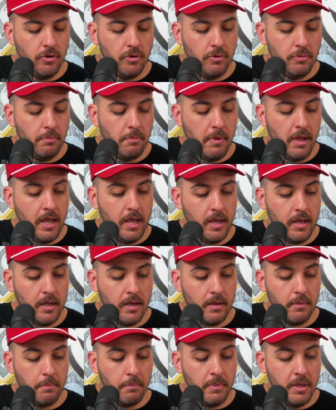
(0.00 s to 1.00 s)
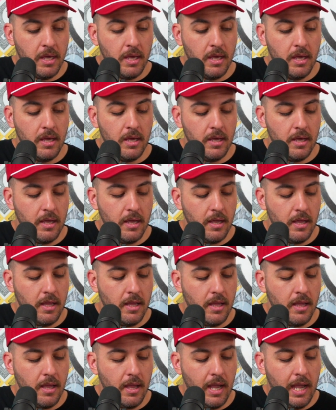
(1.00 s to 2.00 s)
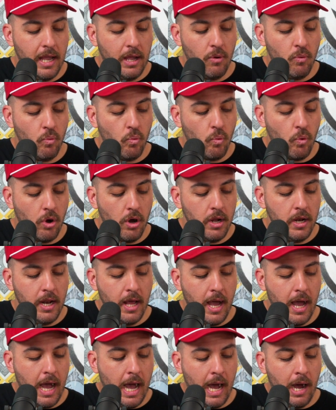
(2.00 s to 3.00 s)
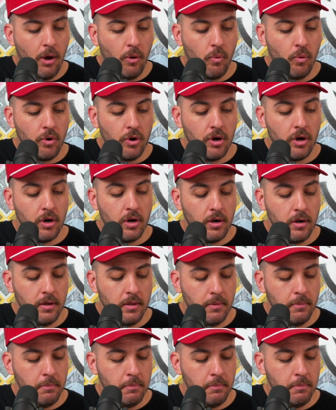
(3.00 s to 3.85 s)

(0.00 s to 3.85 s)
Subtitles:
make me a 1 hour